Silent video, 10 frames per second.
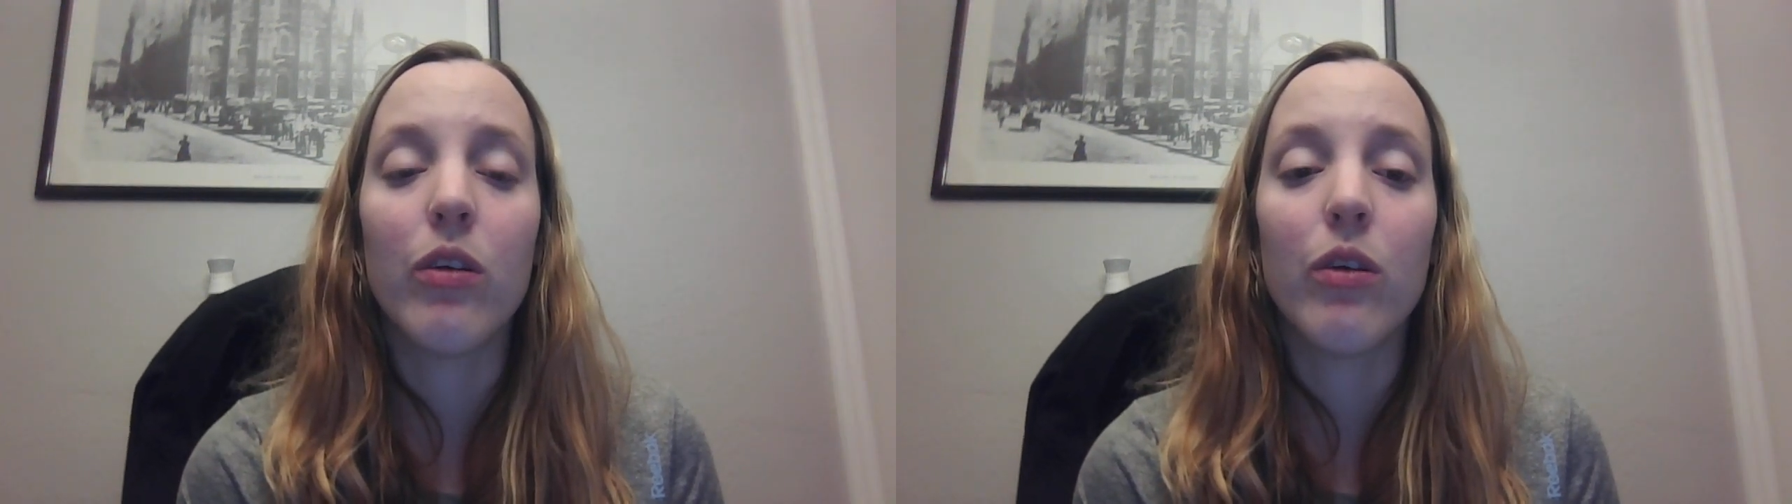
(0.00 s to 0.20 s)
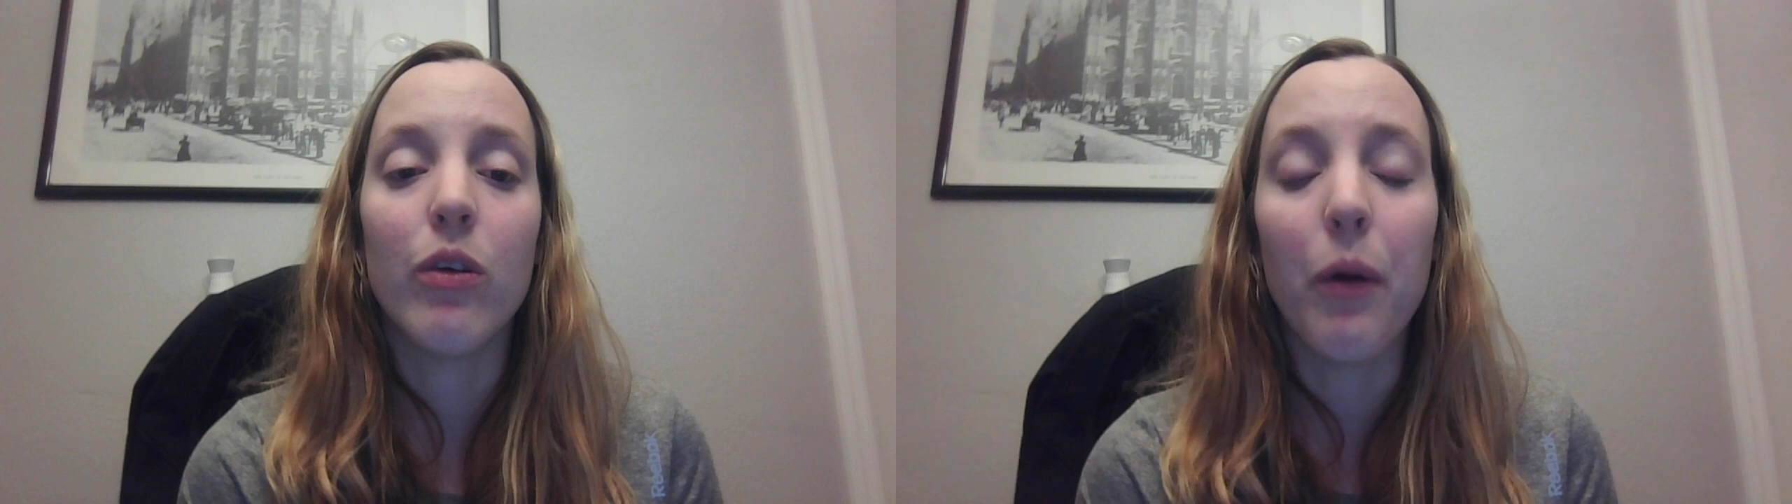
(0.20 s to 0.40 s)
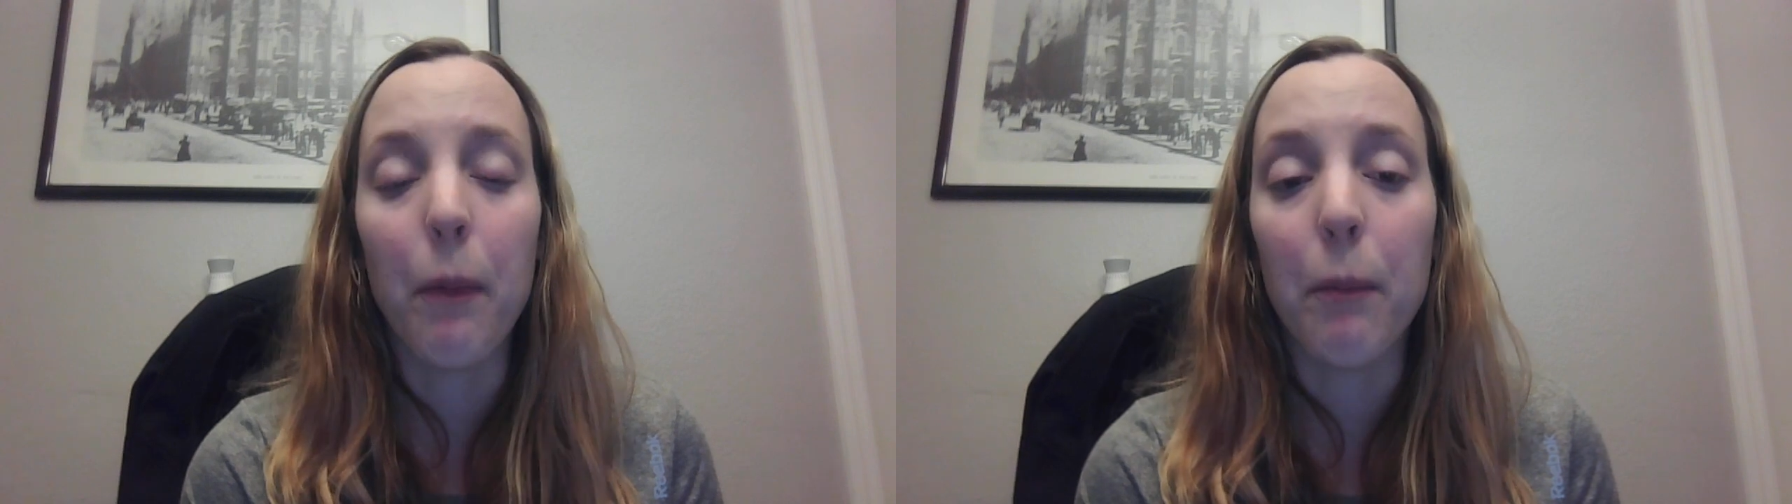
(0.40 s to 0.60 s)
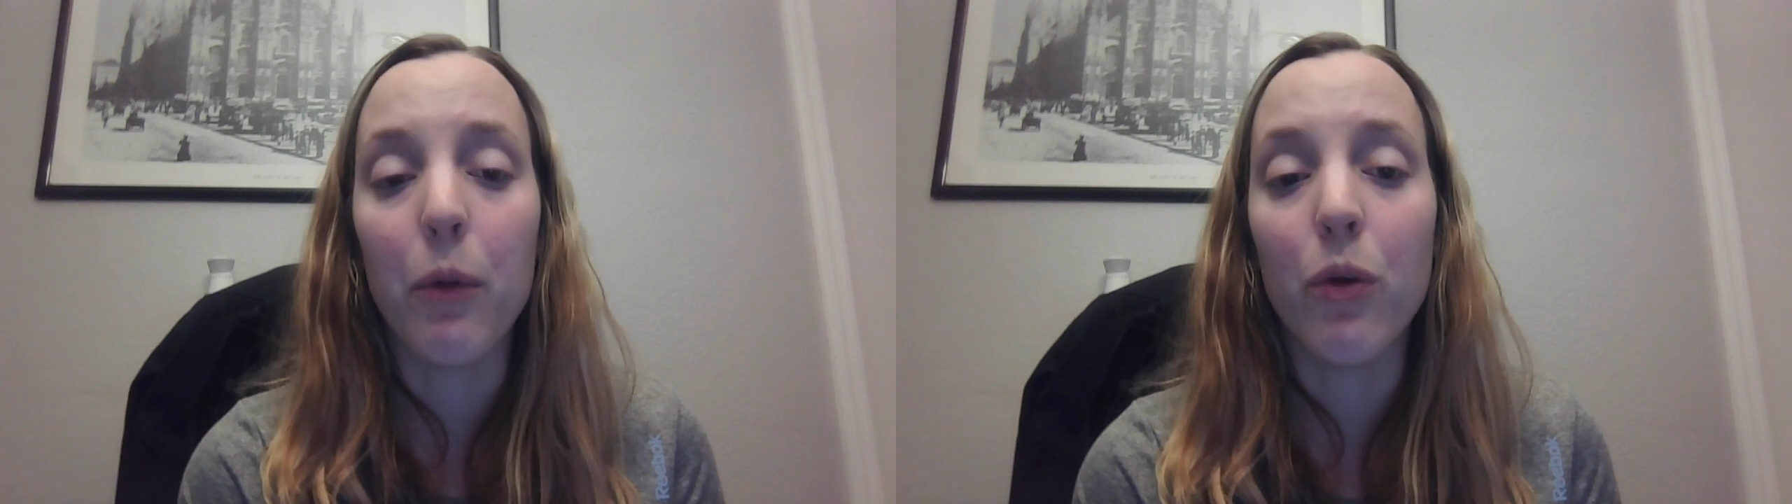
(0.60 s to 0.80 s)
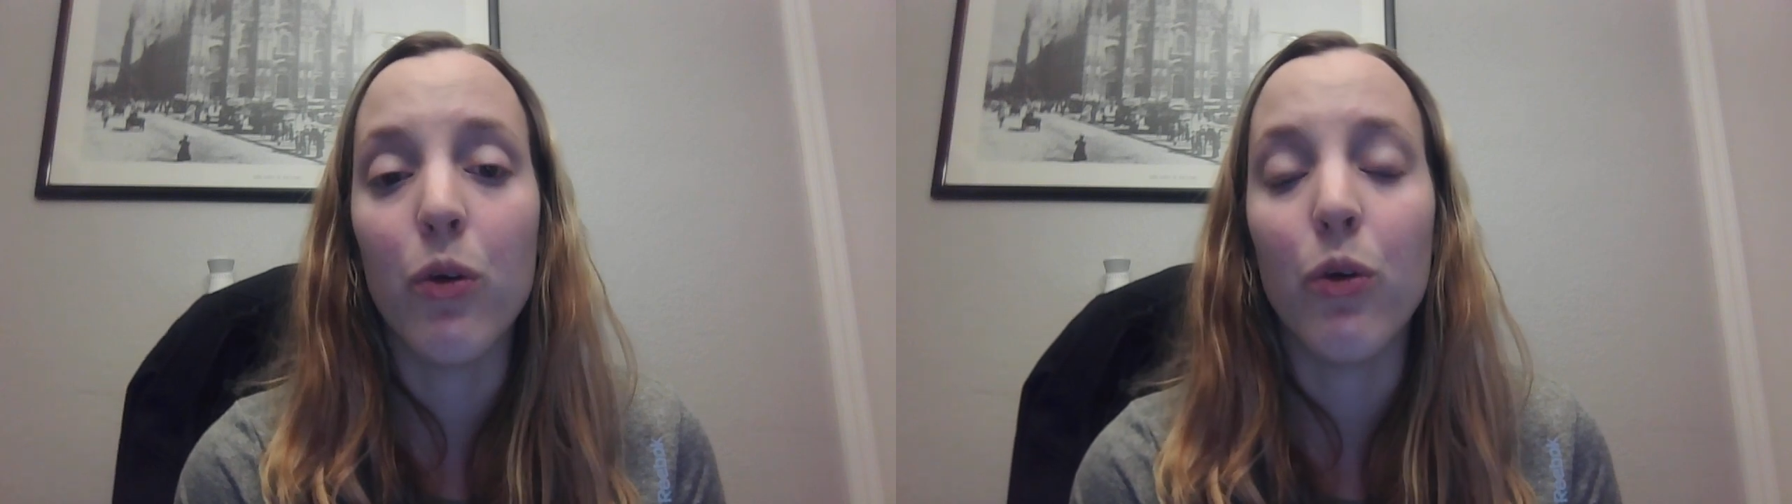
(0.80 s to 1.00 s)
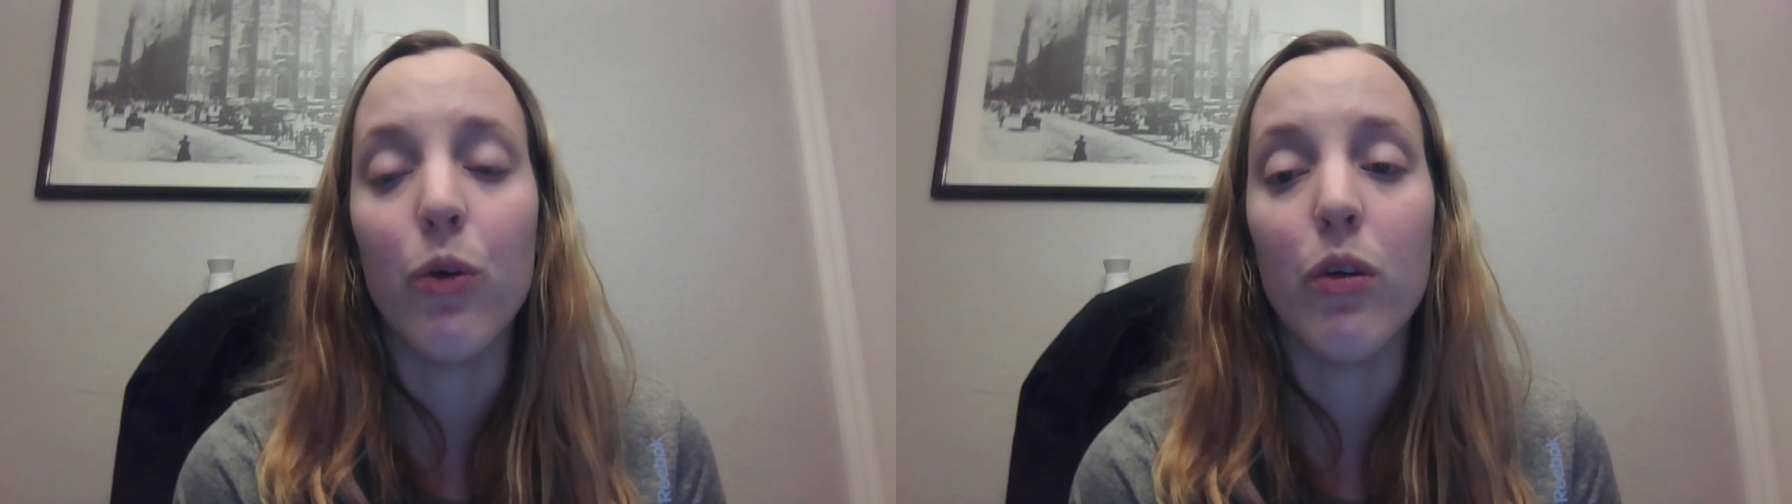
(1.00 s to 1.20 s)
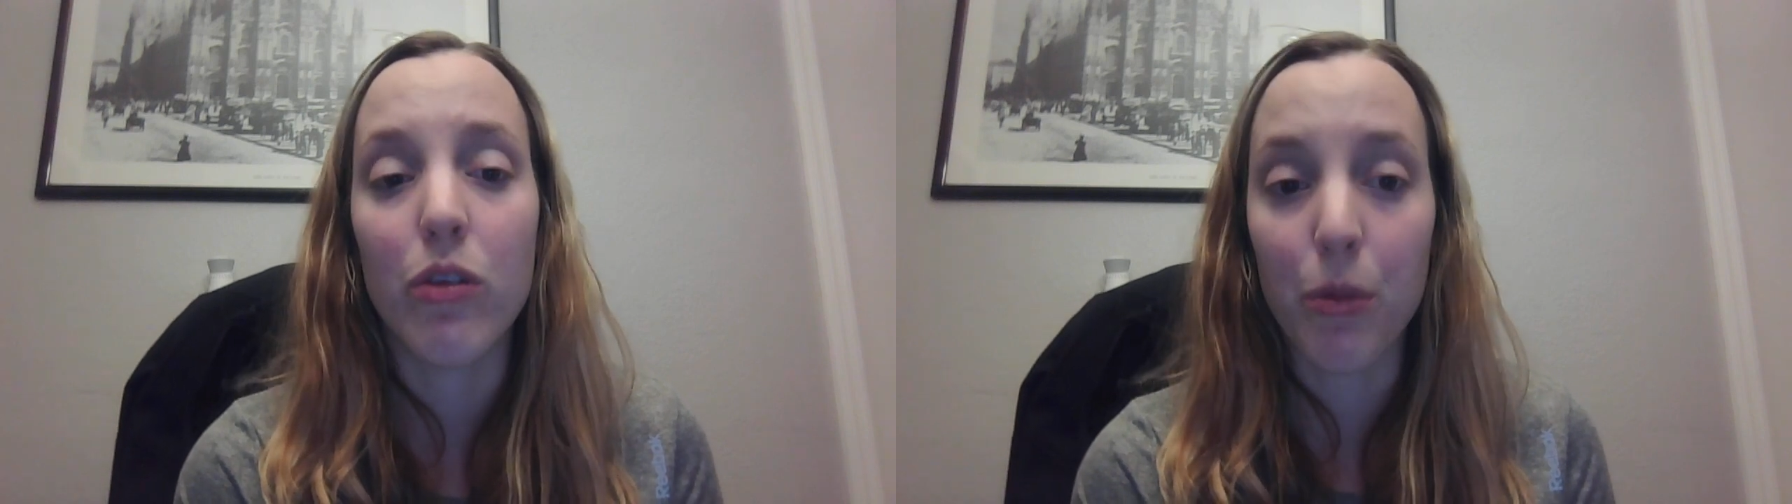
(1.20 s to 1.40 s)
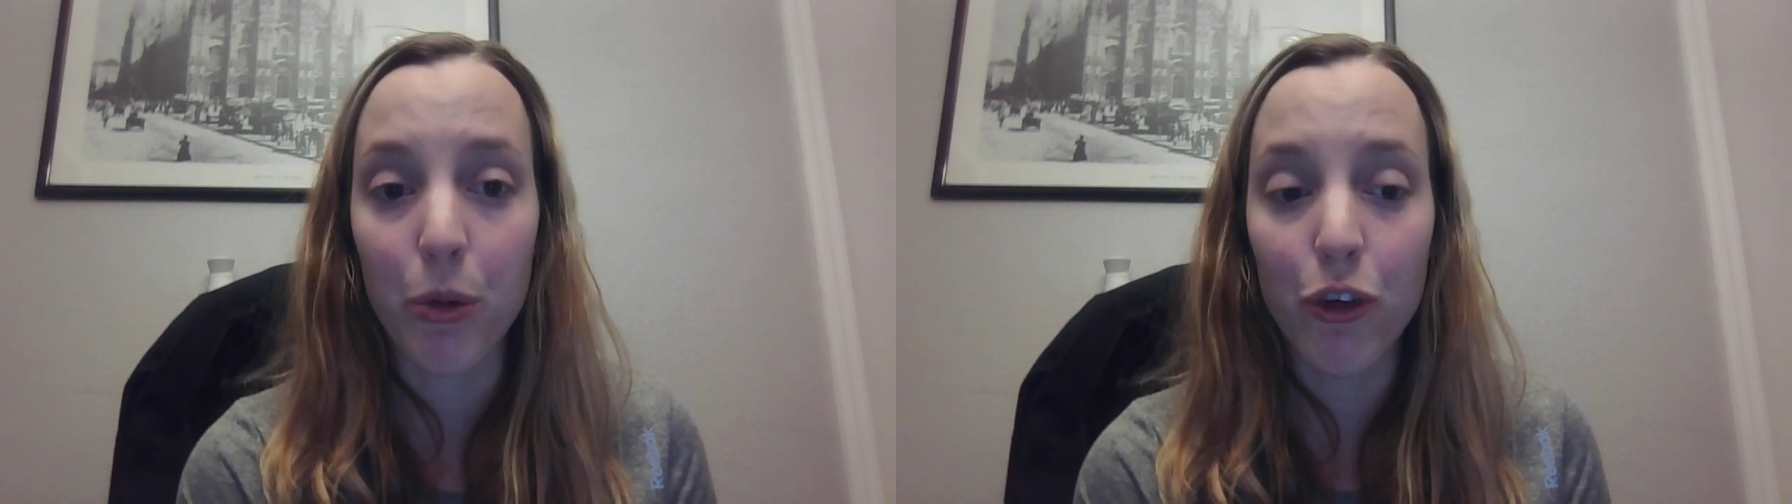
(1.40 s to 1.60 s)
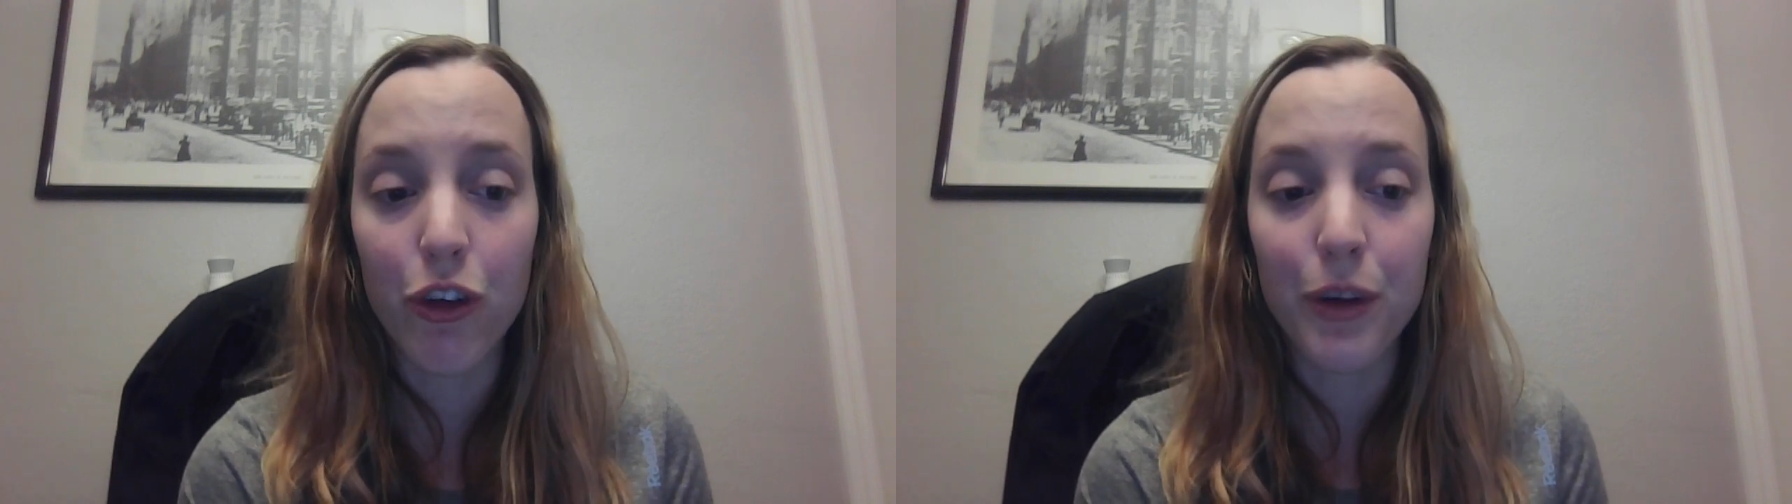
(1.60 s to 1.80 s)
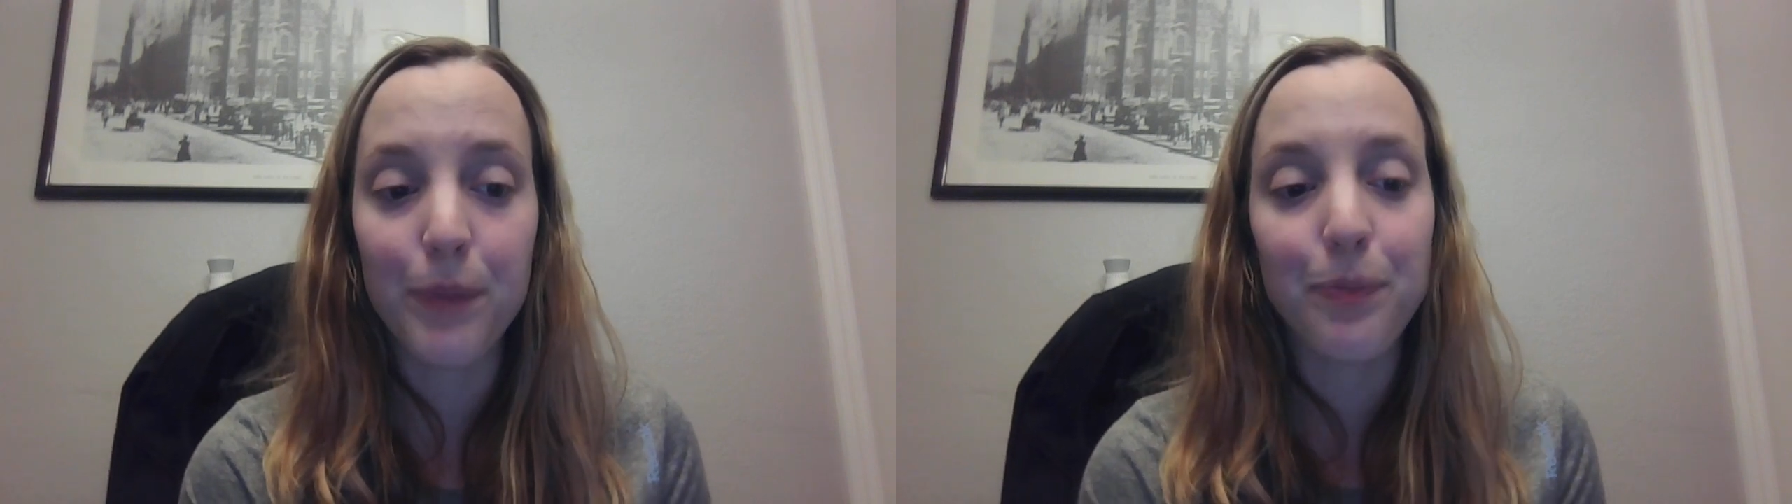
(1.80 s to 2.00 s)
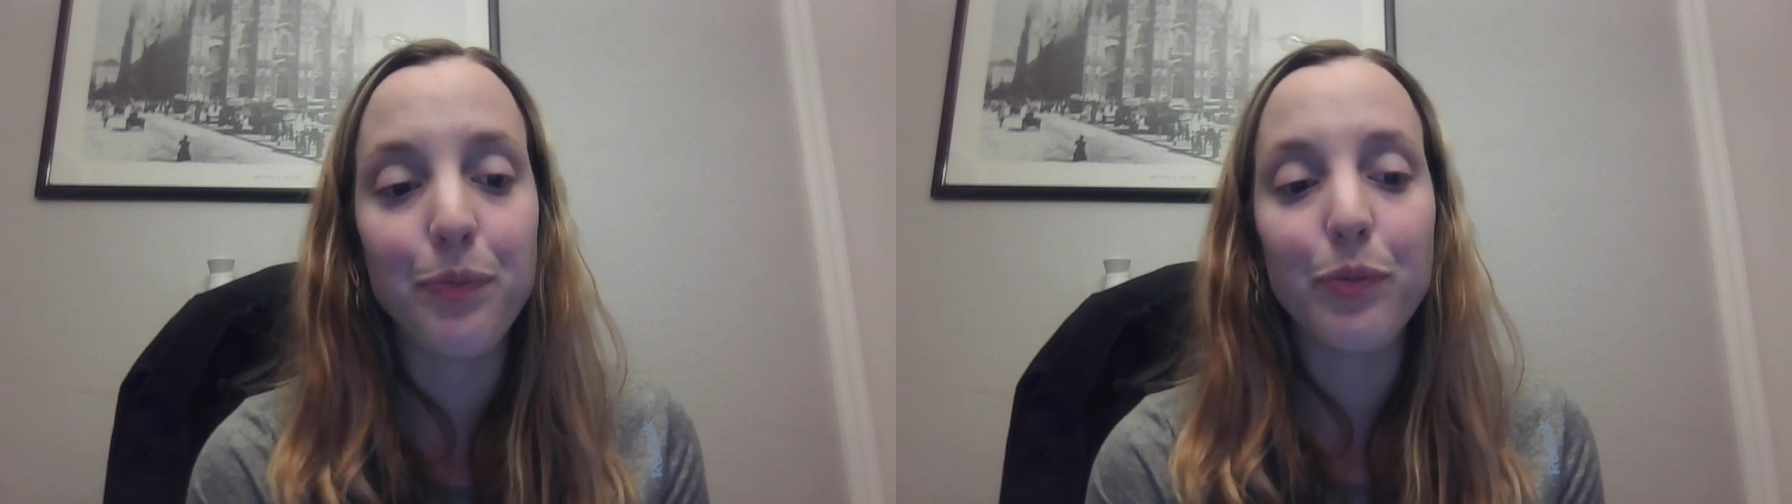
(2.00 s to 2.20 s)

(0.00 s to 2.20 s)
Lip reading: to an Ubuntu distribution